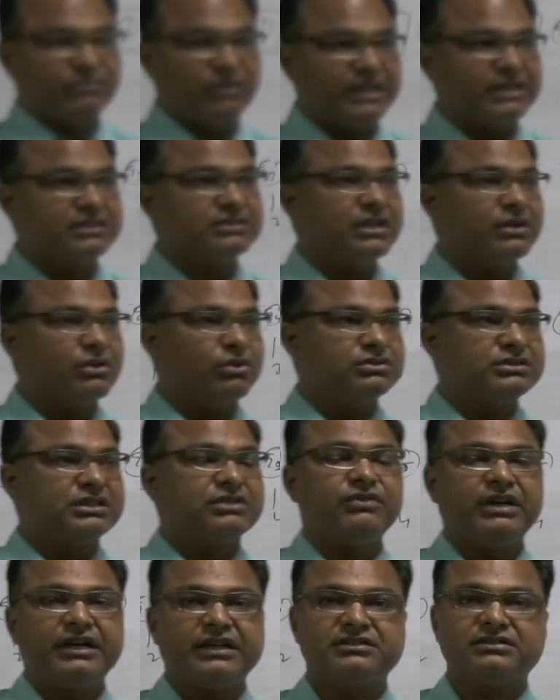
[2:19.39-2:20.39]
What is the
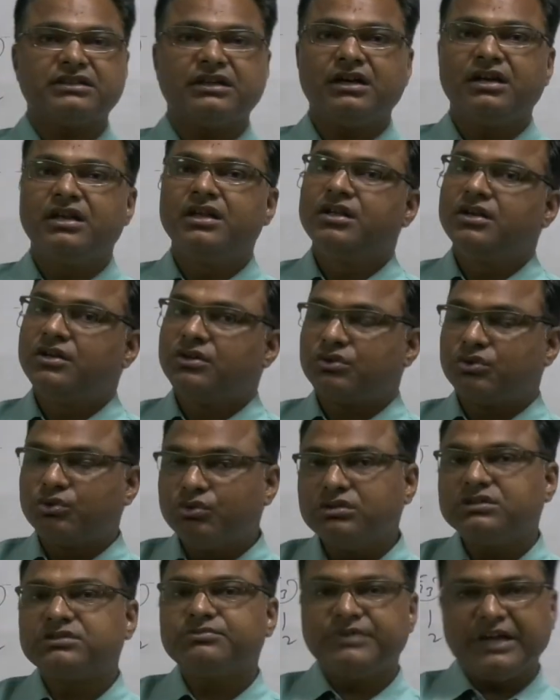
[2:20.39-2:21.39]
logic, what is the
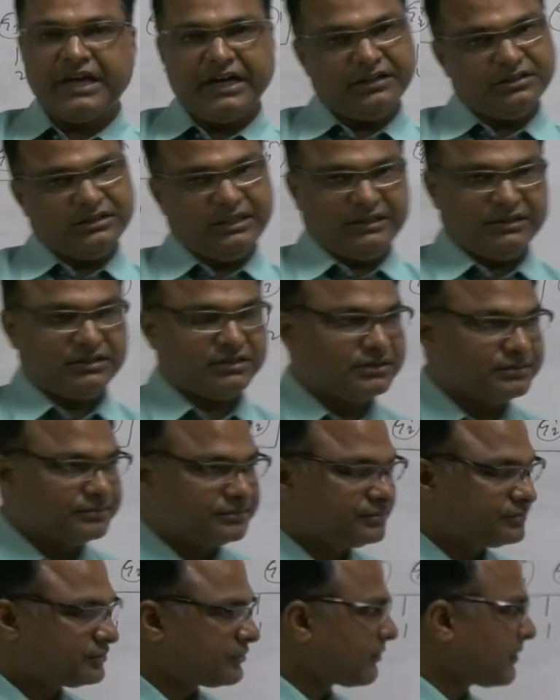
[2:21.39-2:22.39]
rules behind that?
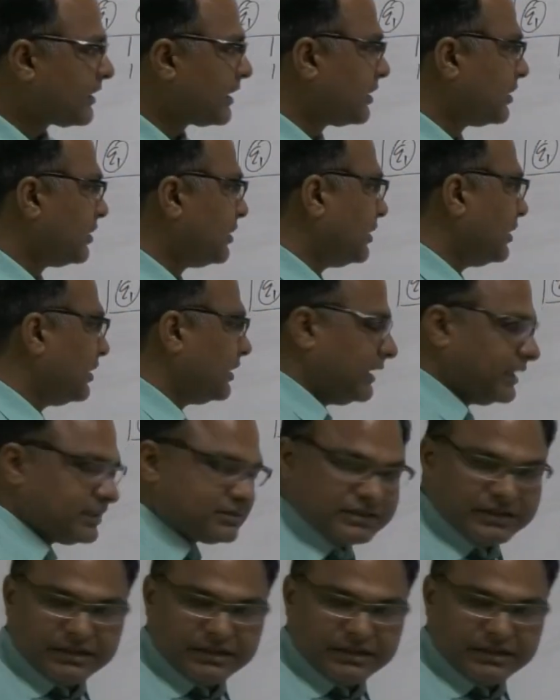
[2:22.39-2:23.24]
Let's